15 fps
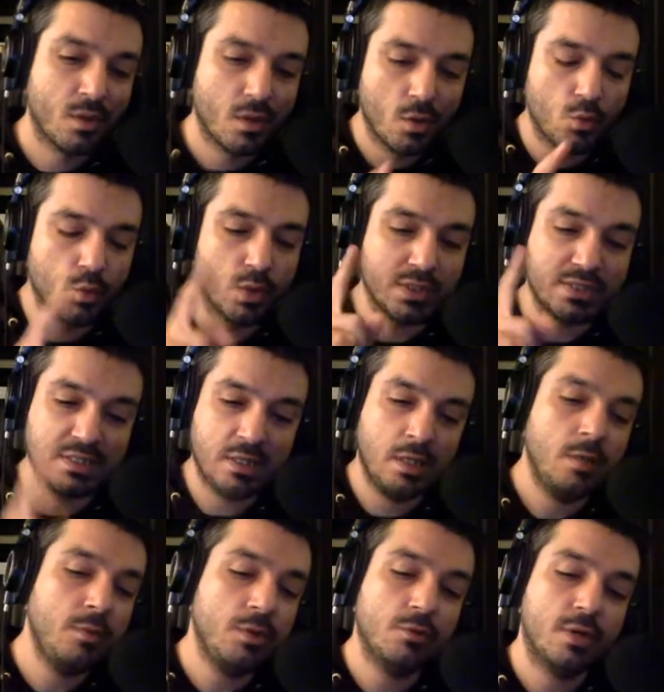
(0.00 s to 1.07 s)
Would
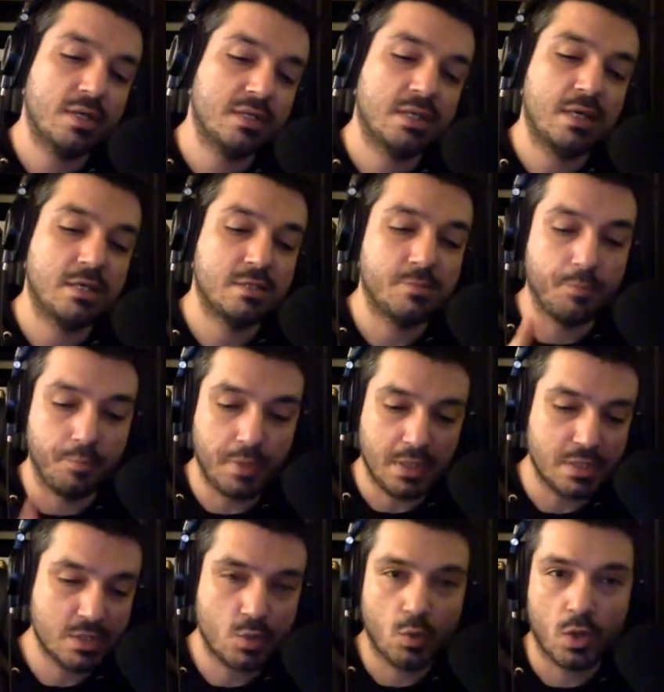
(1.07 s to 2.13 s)
Team USA's B
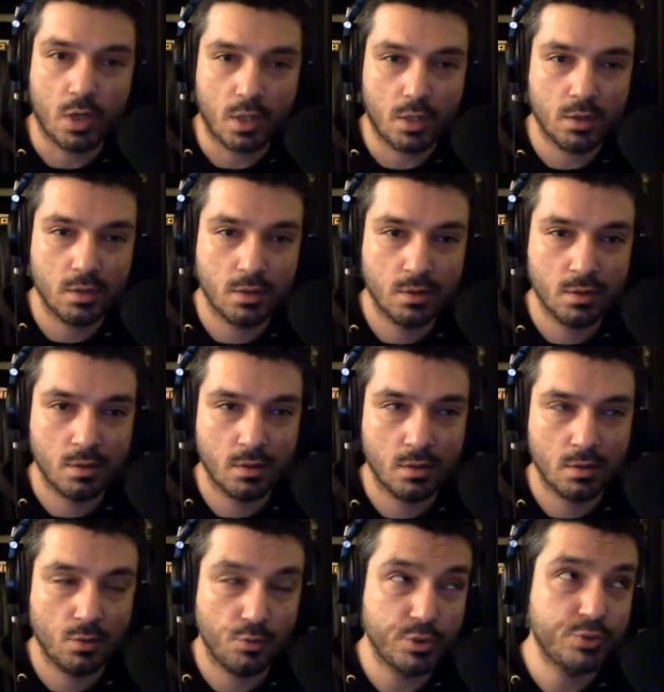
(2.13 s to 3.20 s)
squad,
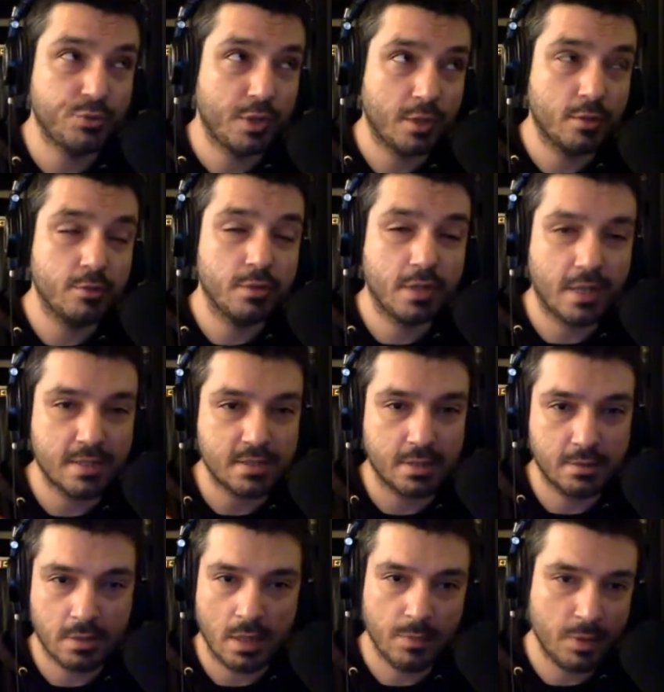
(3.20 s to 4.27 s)
which would include guys like
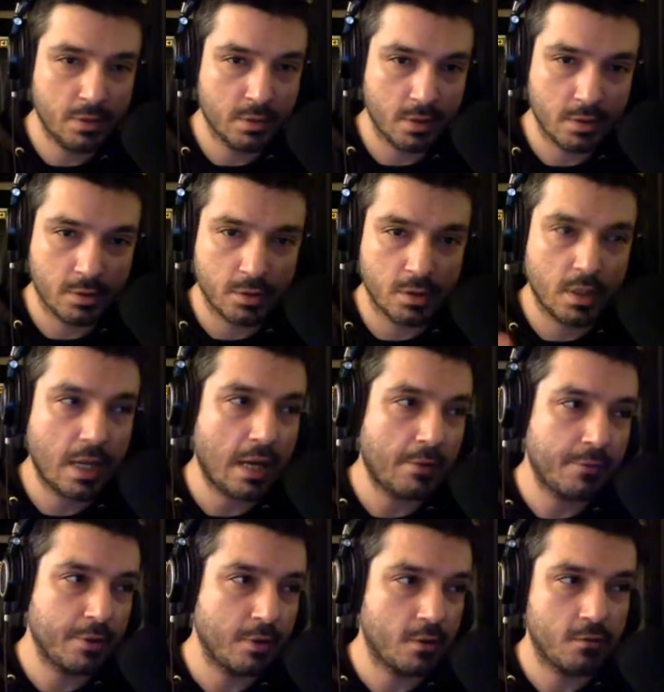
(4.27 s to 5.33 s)
Damian Lillard,
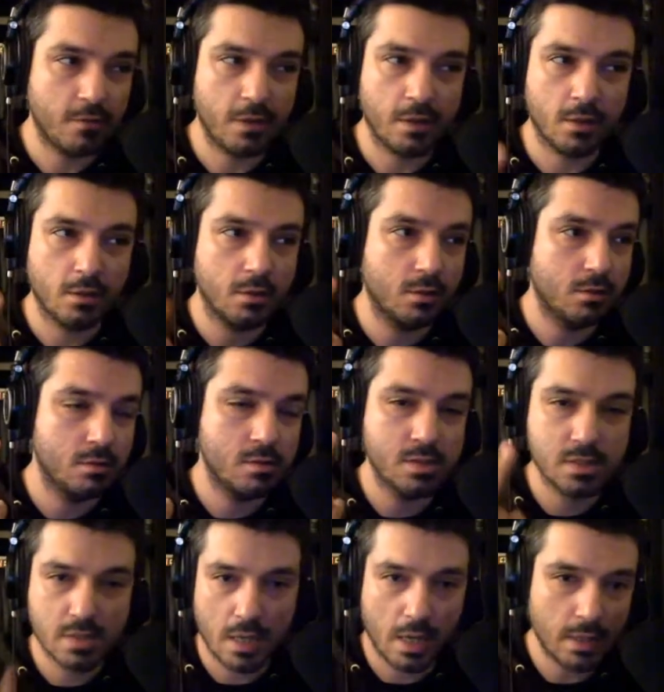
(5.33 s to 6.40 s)
Kyrie Irving,
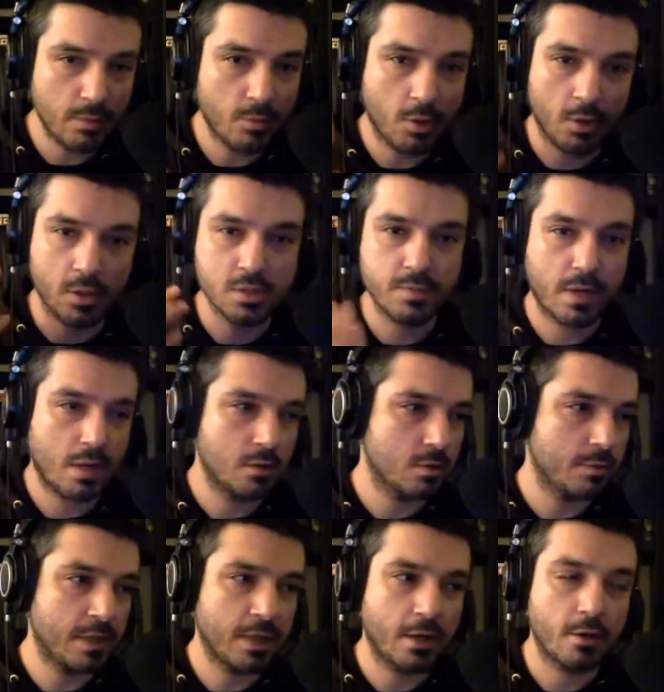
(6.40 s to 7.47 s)
Scotty Barnes, Paolo
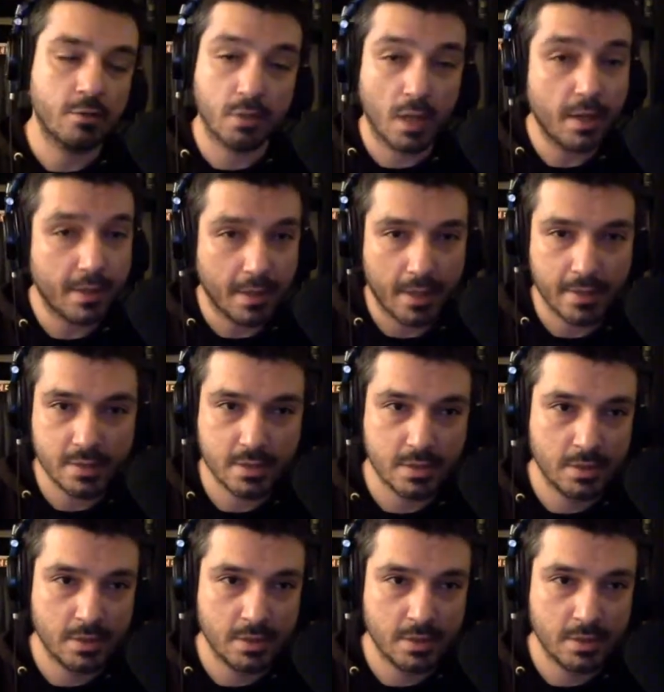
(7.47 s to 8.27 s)
Banchero, a lot of guys.